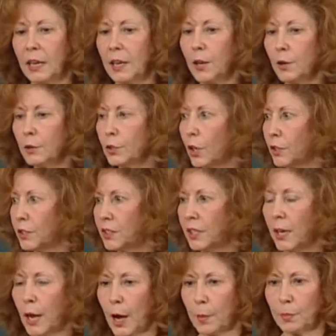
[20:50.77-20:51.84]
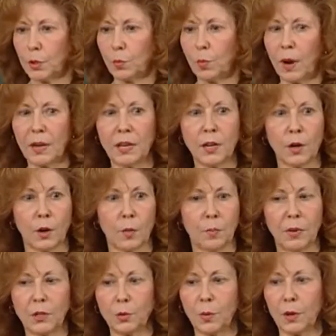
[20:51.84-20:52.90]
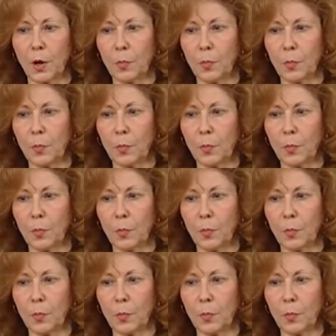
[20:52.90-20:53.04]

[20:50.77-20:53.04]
here's our synapse right here between